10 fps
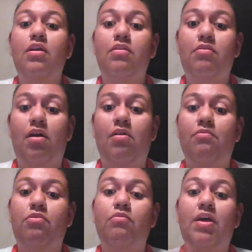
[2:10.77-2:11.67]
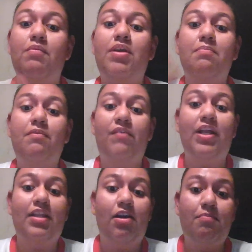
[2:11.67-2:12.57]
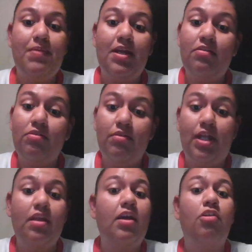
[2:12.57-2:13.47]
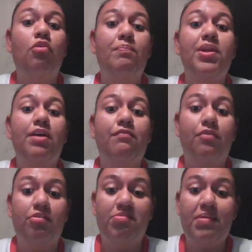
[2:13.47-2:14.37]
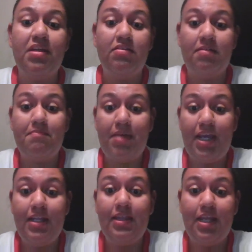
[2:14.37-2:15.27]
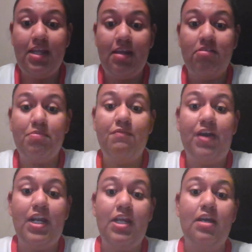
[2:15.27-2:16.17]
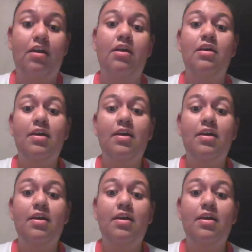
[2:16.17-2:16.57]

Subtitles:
so that we can provide therapy and so that they could open up for us, because the main thing is providing a